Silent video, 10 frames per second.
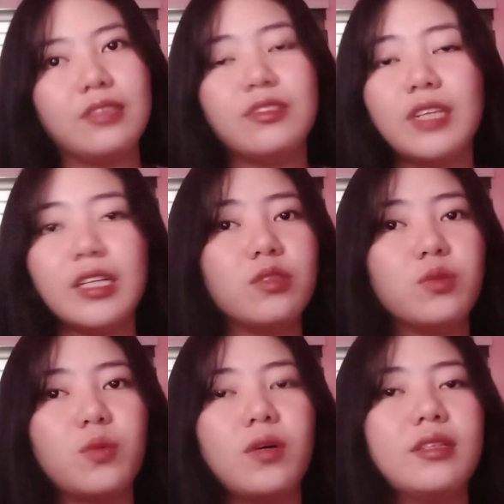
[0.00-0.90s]
The
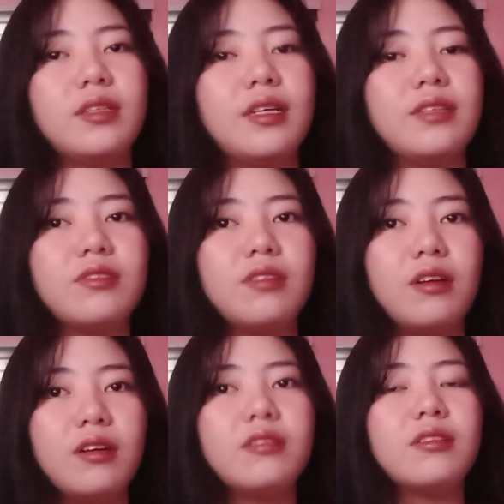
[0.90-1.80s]
second one is
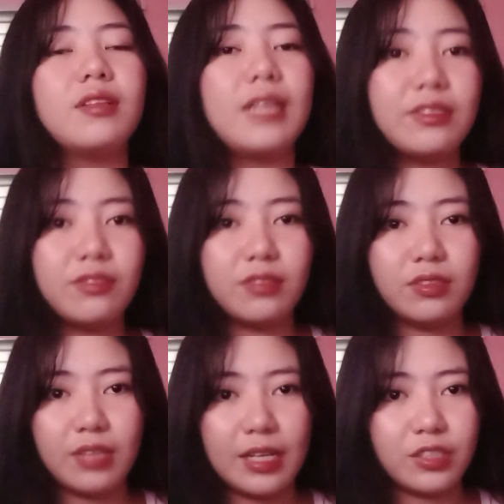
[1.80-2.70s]
the class
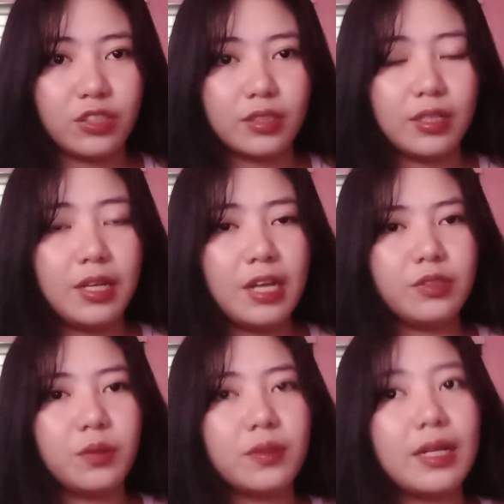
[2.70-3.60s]
discussion.
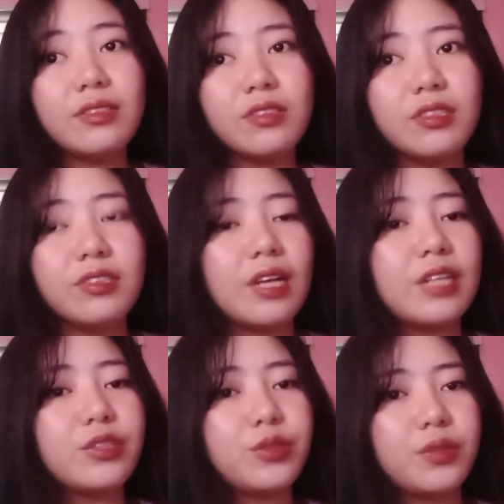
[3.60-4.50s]
So class
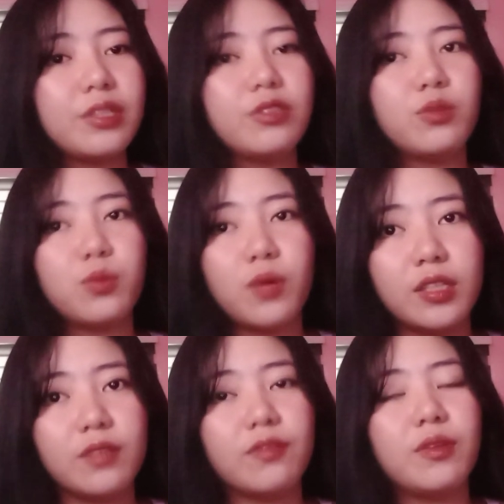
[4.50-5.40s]
discussion is
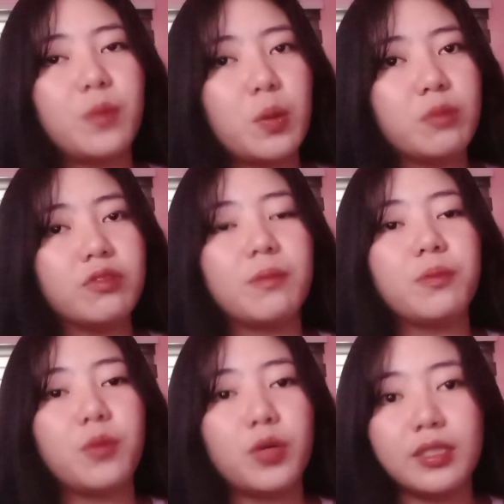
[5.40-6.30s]
one of the most
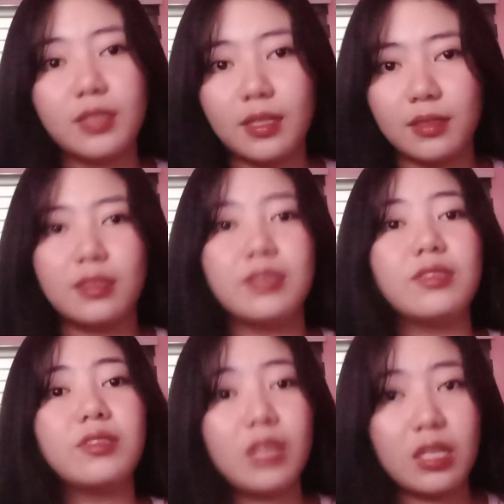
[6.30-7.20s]
important
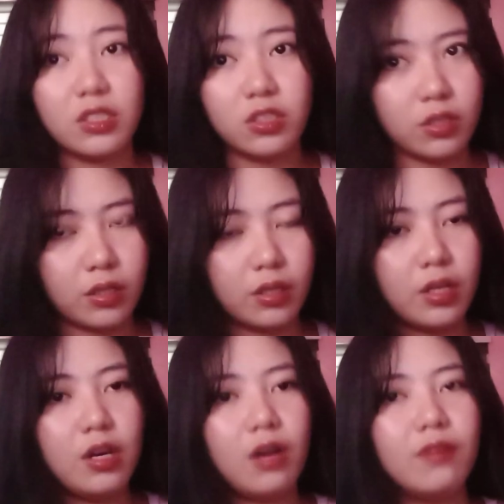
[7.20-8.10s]
distinction
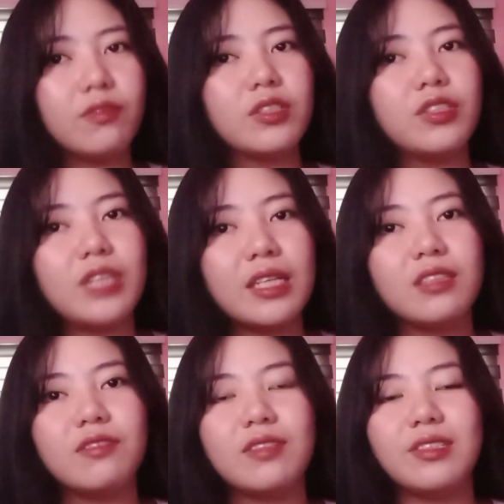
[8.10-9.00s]
of
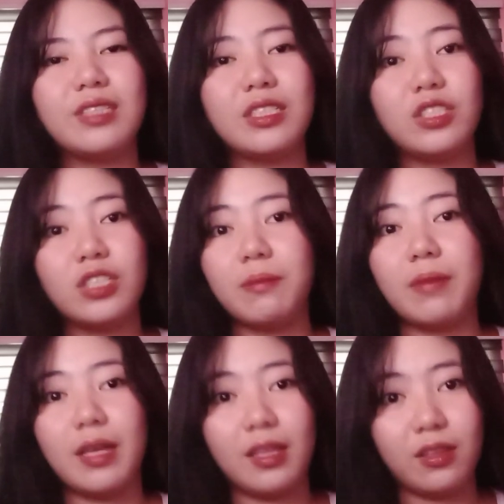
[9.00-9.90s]
constructivist
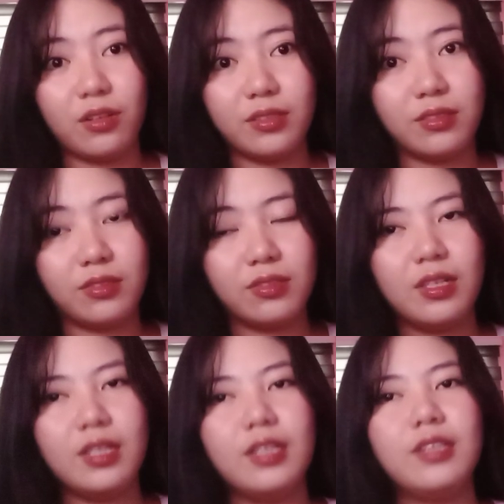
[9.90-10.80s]
teaching methods.
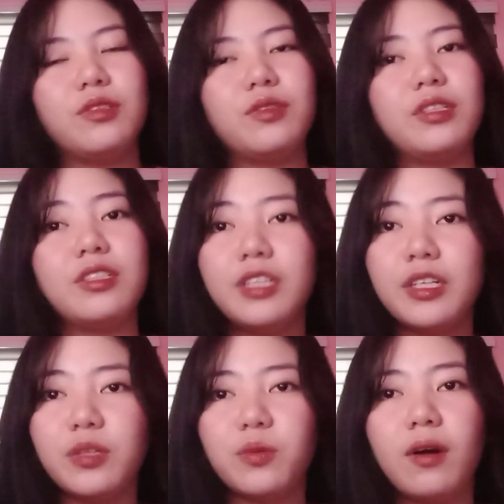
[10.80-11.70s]
So the
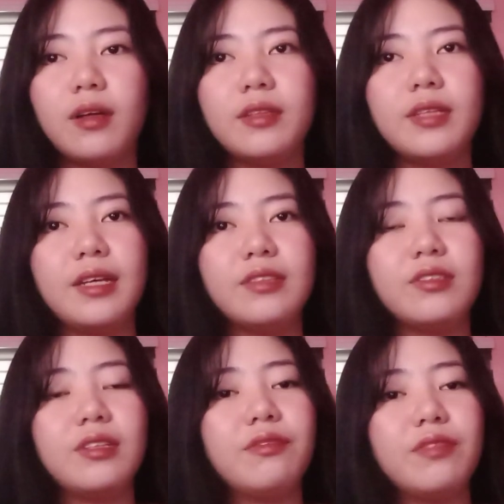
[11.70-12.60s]
third one
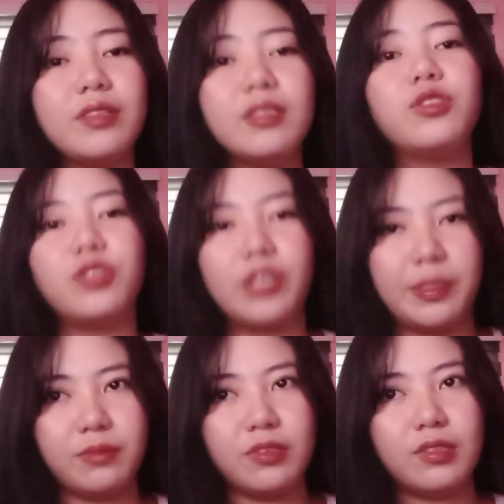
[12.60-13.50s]
is the field
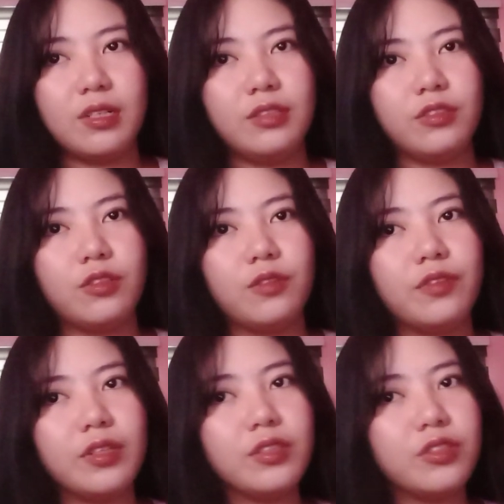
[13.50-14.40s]
trips. So
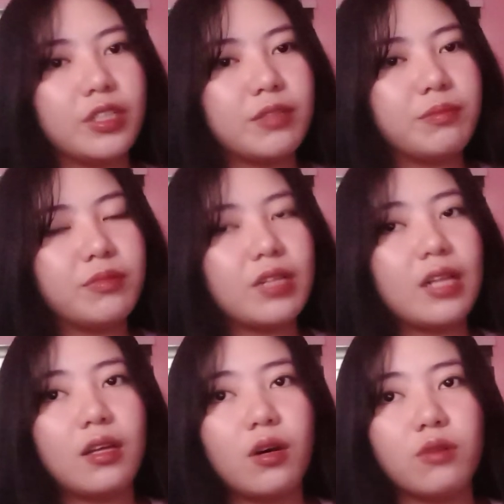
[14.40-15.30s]
field trips
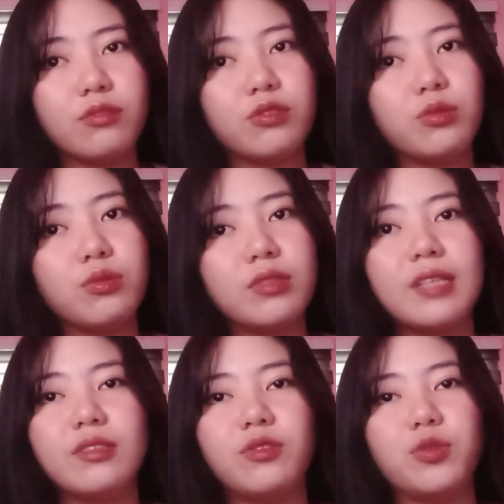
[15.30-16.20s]
allow
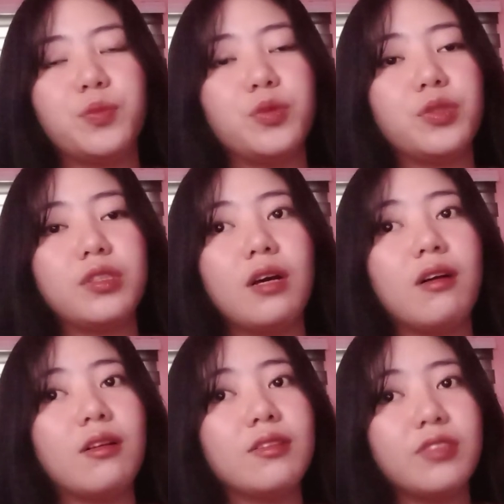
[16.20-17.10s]
students to put the
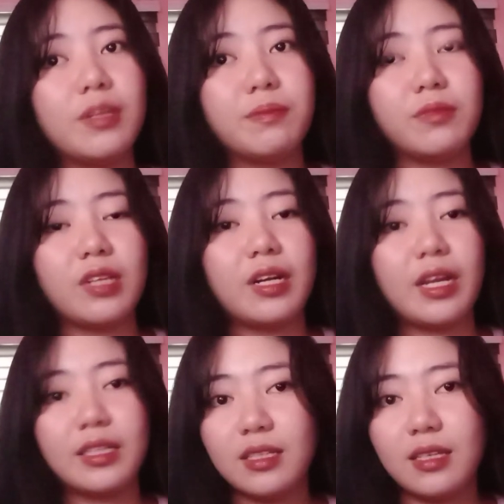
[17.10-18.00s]
concepts
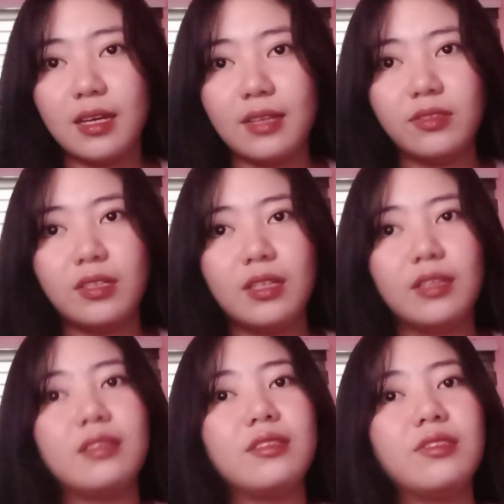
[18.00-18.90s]
and ideas
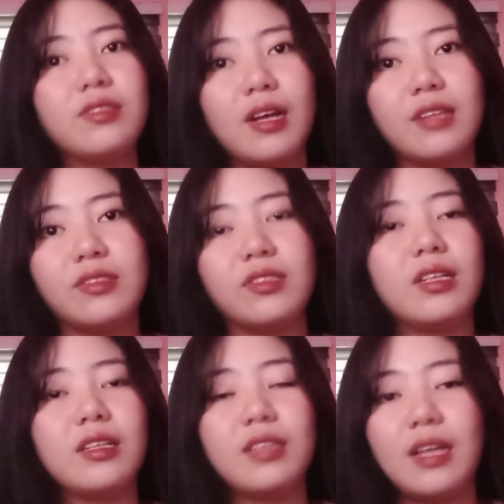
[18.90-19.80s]
that discussed
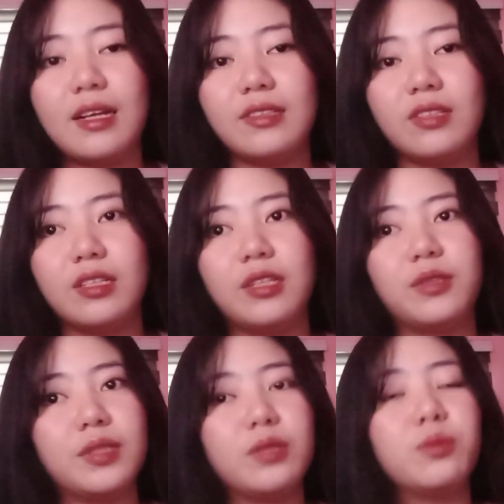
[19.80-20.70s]
in the class in
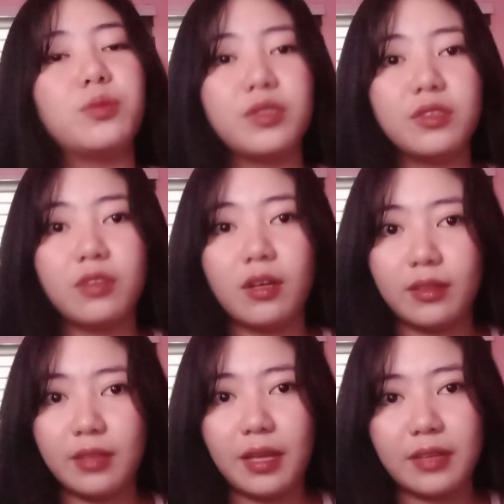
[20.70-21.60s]
a real-world
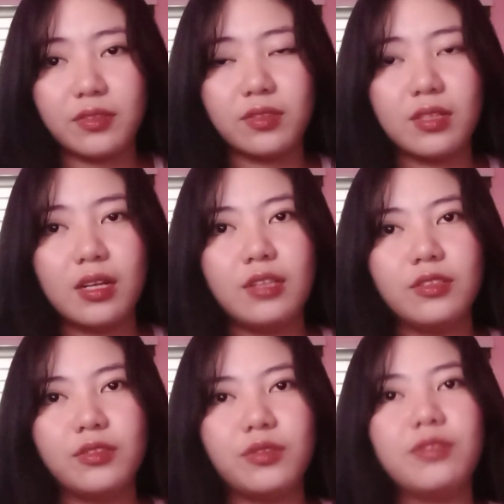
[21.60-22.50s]
context.
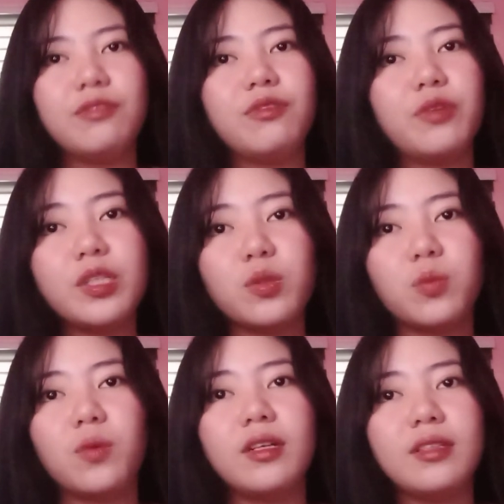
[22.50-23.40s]
So the fourth
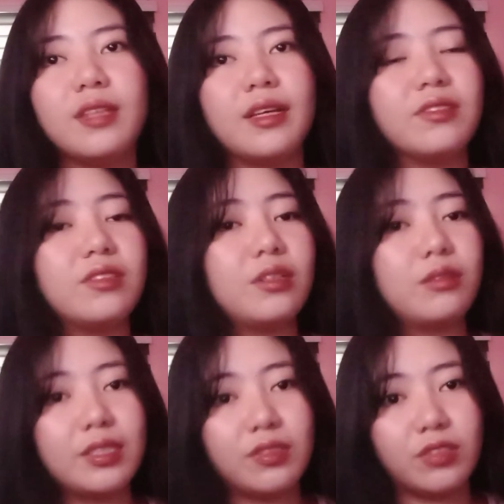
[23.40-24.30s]
one is
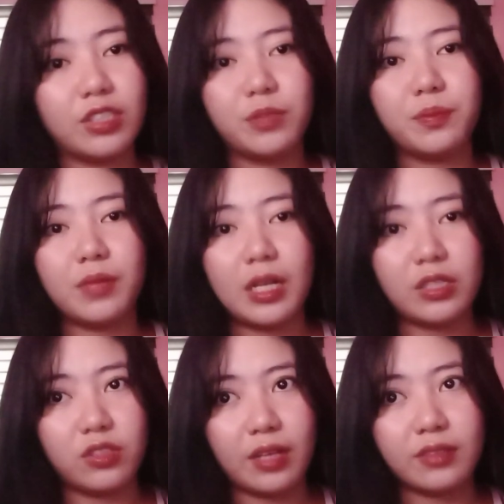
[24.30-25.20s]
the research
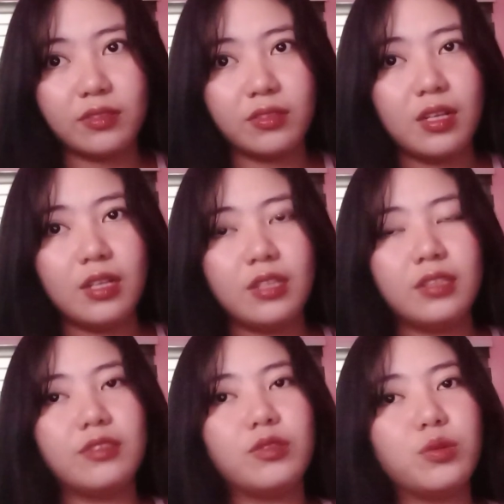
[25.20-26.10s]
projects.
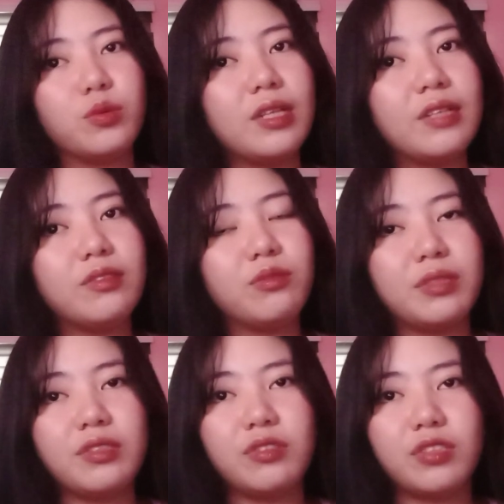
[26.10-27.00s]
Students
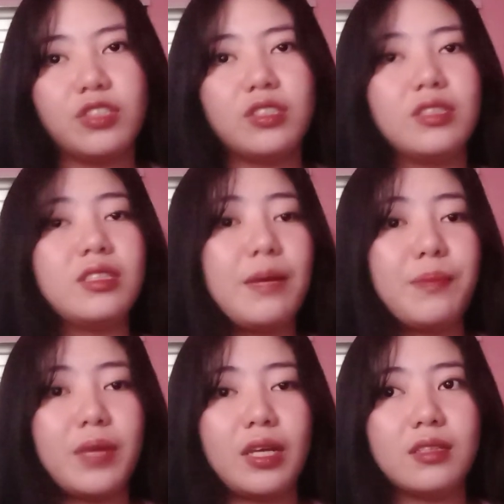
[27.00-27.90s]
research a
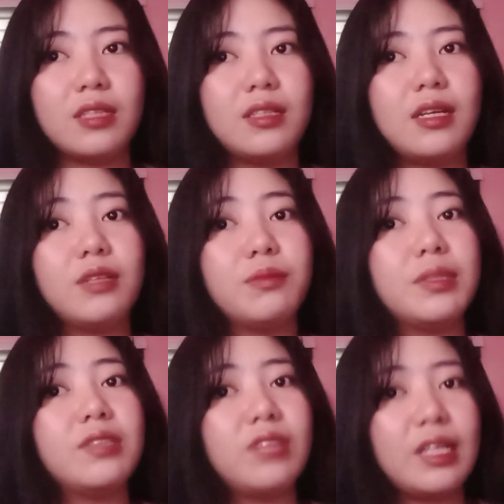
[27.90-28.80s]
topic that can
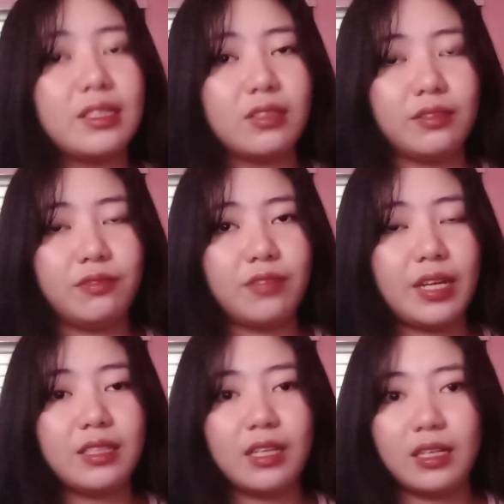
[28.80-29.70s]
present their
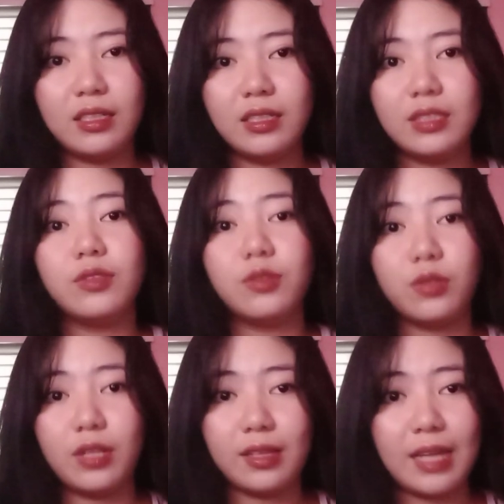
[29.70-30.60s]
finding
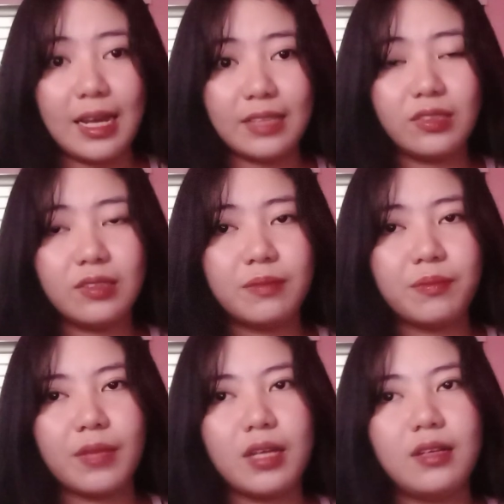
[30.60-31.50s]
to the class.
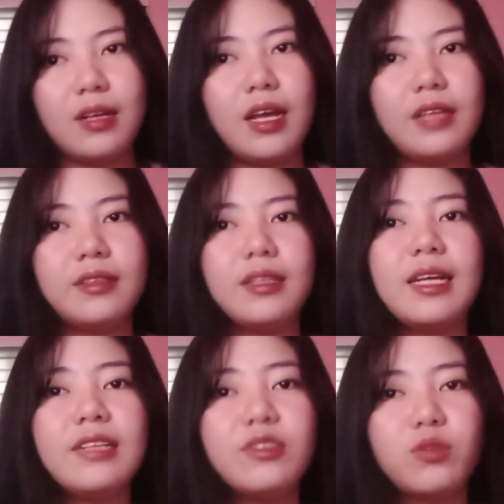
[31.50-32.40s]
And the
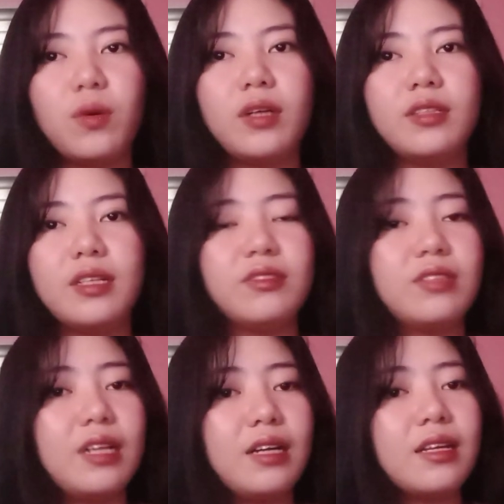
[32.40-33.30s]
last one
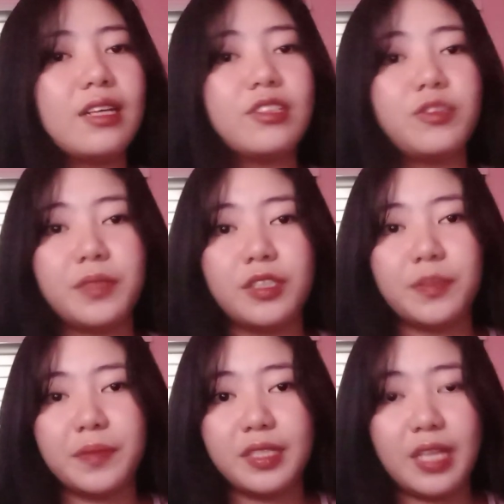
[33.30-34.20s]
is the
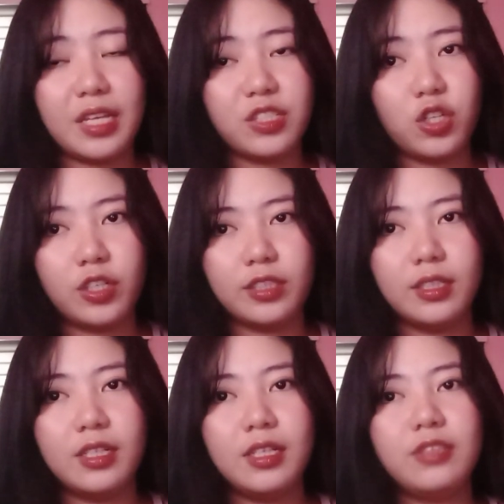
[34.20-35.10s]
experimentation.
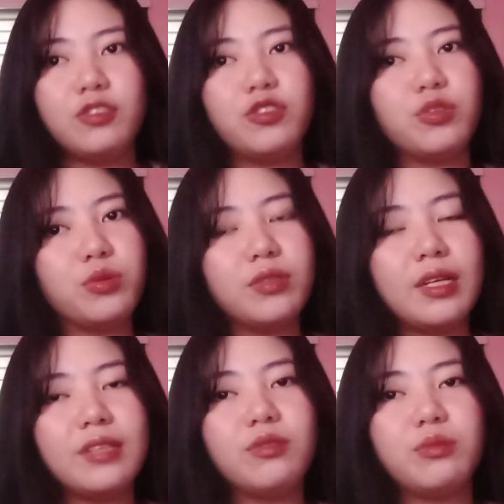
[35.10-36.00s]

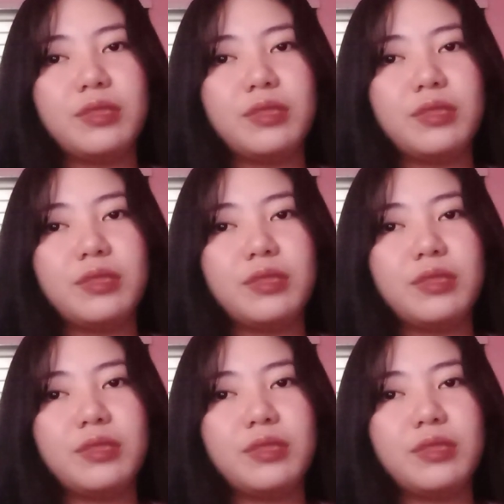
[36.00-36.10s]
Students